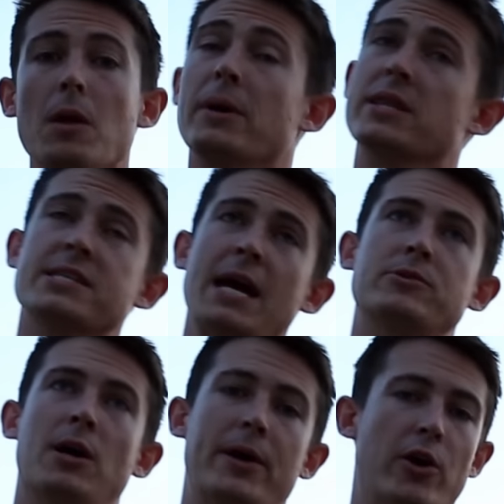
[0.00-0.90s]
But at the same
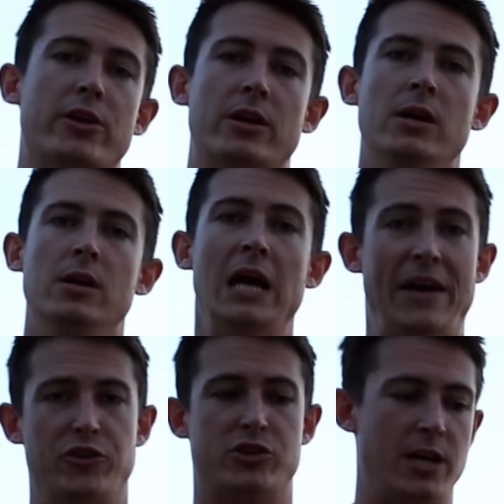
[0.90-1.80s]
time, I know that
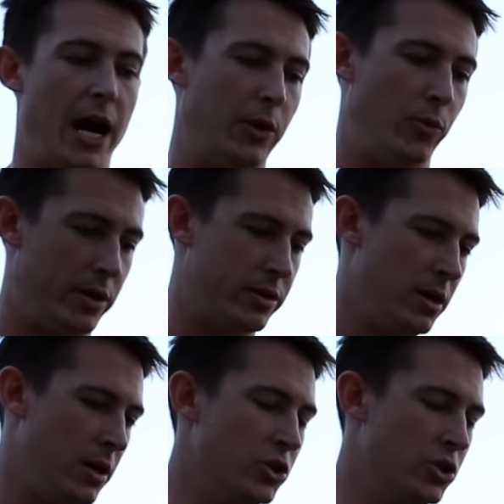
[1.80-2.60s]
if you're starting with